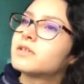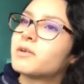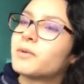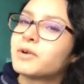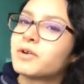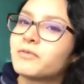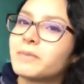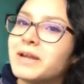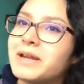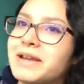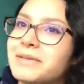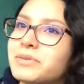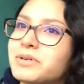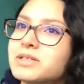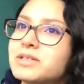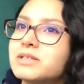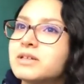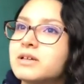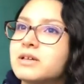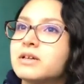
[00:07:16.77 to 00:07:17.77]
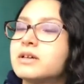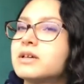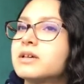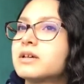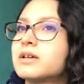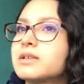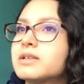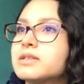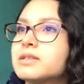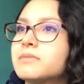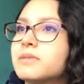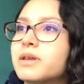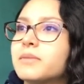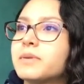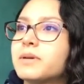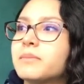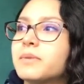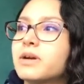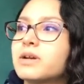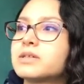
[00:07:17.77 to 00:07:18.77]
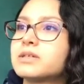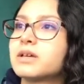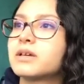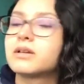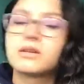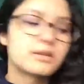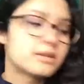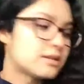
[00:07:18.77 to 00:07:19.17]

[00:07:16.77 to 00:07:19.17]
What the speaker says: I wonder if my neighbors can see me. It'd be embarrassing.